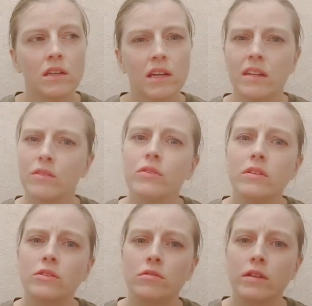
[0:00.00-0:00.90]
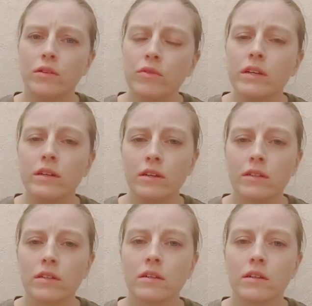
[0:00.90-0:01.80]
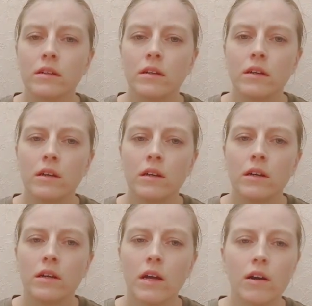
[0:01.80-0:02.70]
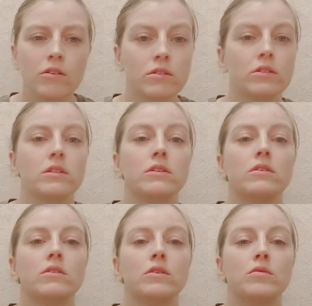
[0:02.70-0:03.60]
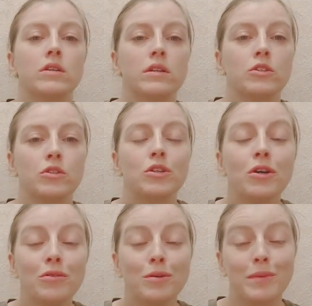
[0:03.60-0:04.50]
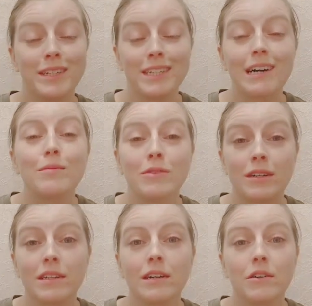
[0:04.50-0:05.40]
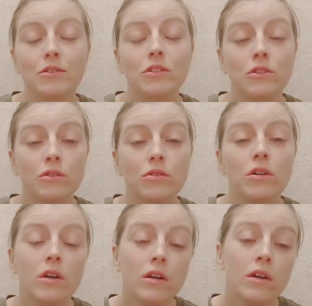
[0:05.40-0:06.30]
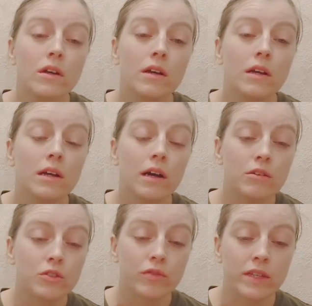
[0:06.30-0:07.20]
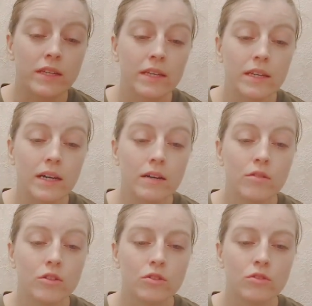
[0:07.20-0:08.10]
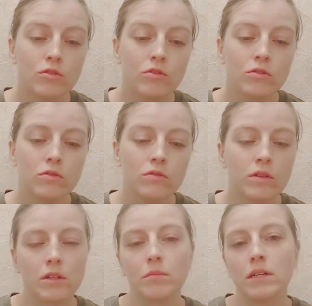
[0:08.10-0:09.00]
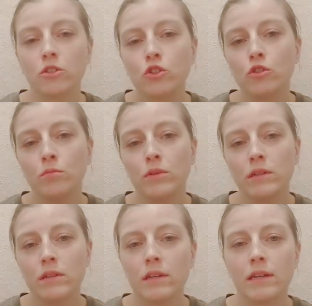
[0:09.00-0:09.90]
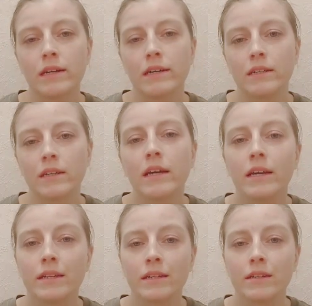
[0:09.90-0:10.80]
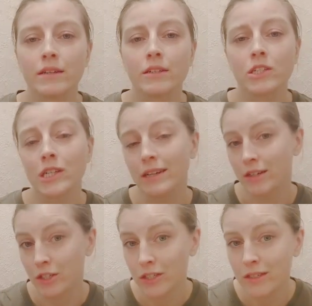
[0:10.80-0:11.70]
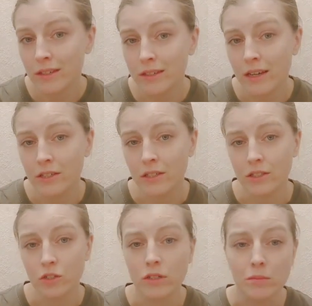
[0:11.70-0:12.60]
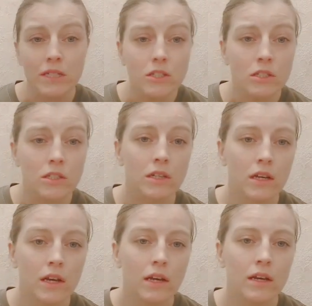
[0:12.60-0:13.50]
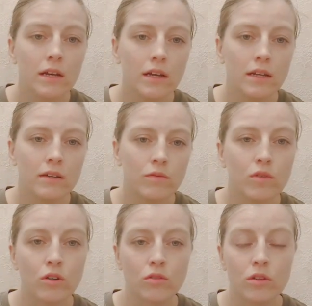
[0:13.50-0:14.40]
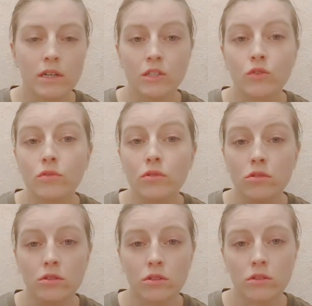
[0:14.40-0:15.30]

And it feels really weird. I honestly don't know what I should do with my time right now. So I was thinking I would do one of my super light Henna / Cassia treatments and walk you guys through it.